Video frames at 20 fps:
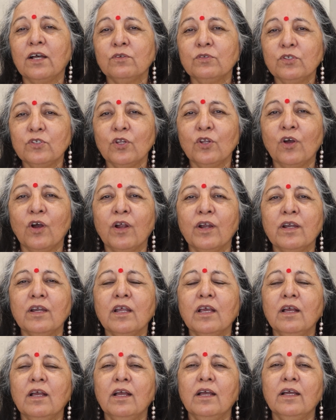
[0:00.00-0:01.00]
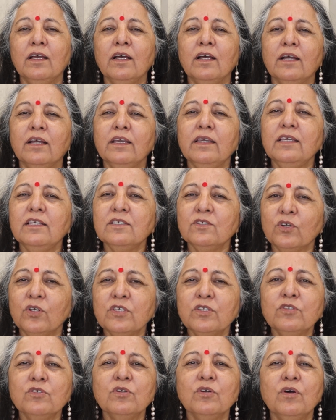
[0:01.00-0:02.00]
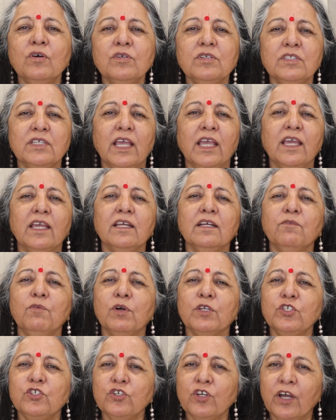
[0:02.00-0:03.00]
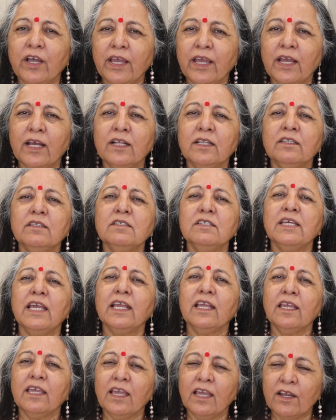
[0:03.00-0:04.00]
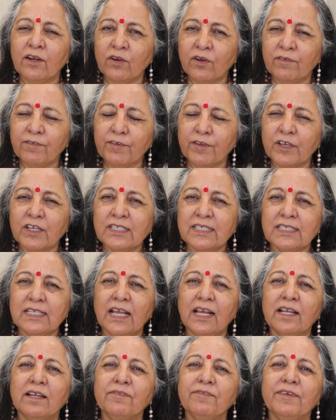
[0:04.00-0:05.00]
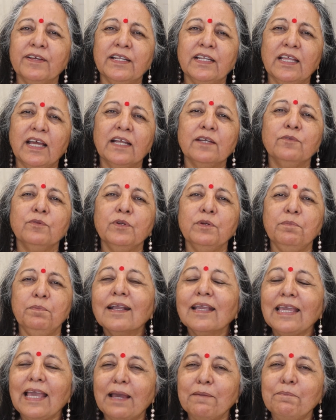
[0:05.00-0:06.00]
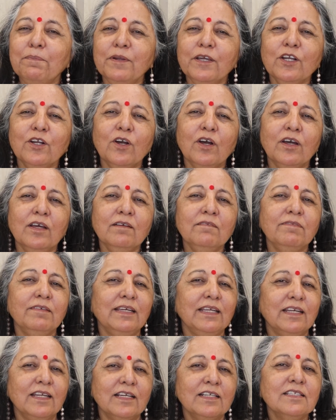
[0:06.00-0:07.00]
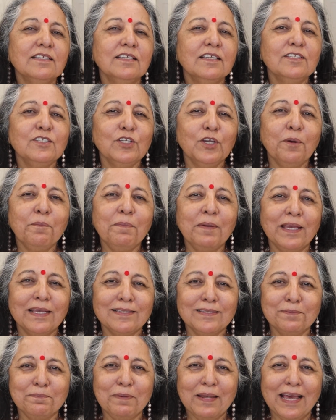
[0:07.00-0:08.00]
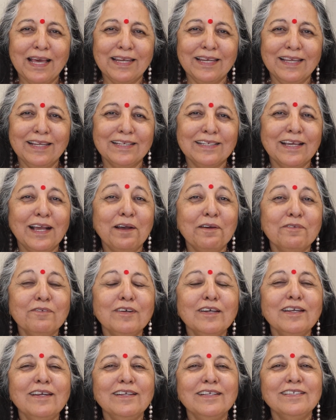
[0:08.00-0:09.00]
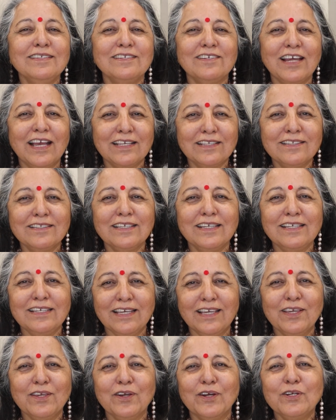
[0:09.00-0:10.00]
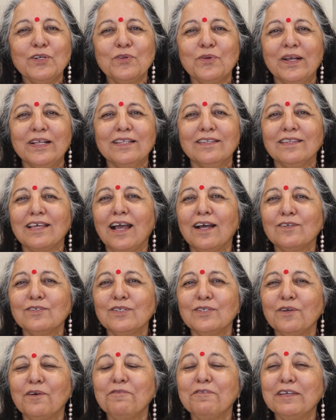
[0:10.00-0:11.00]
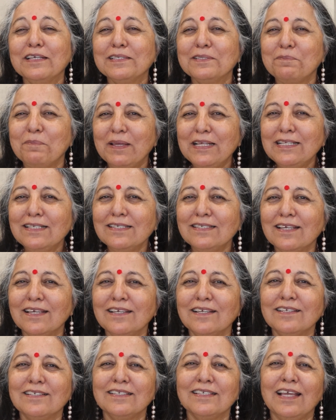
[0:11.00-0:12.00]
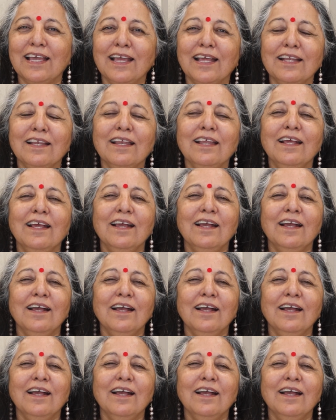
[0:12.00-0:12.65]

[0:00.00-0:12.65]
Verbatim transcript: house lord, Uh, he's also saying, watch your health, take care of yourself, and that would be Capricorn. Venus is your best planet. However, it's transiting your twelfth house of expenses, and